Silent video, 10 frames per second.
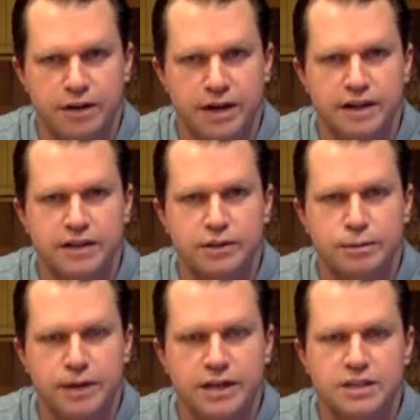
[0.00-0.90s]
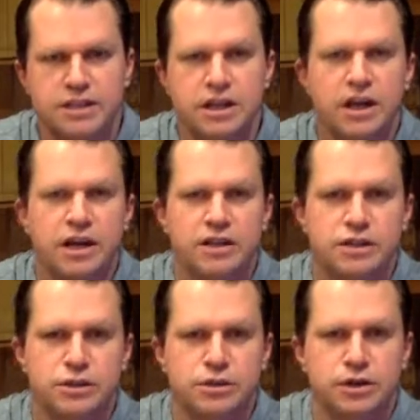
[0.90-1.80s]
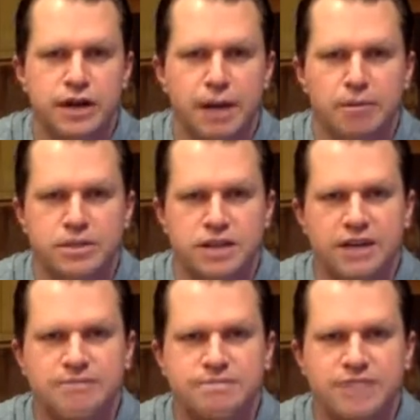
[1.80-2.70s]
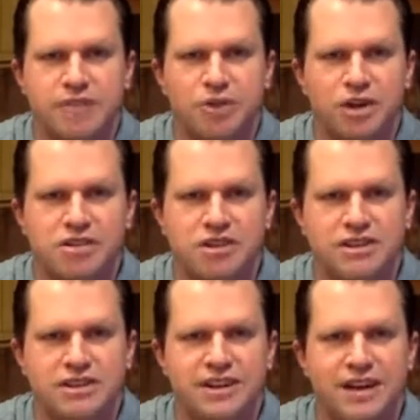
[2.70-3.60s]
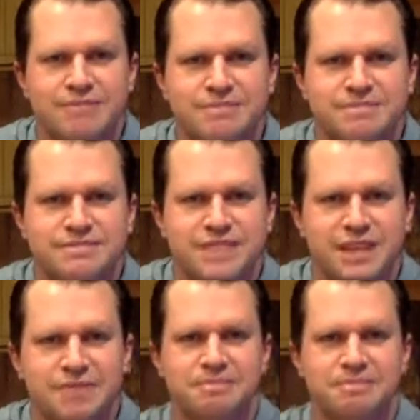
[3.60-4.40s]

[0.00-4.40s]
on either page to accomplish that. Have a great start to your day. See ya.